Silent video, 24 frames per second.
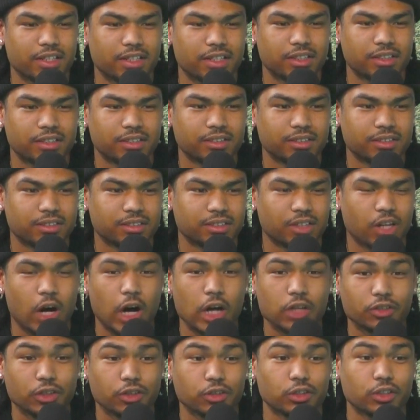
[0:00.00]
And then the
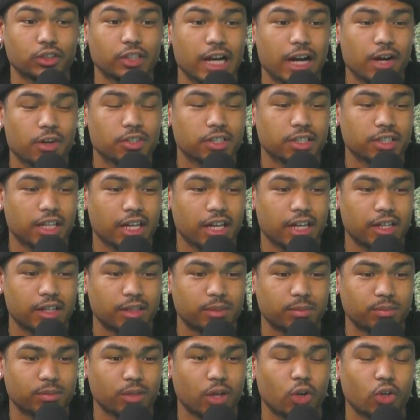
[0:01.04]
Andre 3000
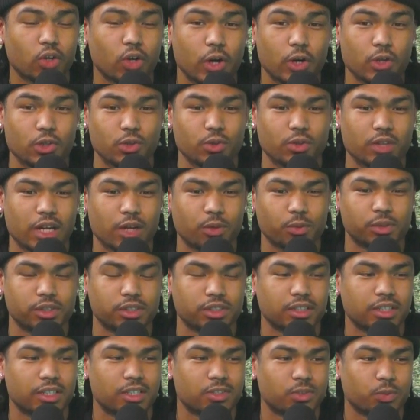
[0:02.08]
game on Cartoon
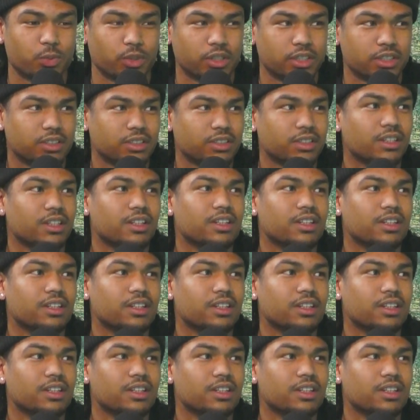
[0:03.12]
Network is what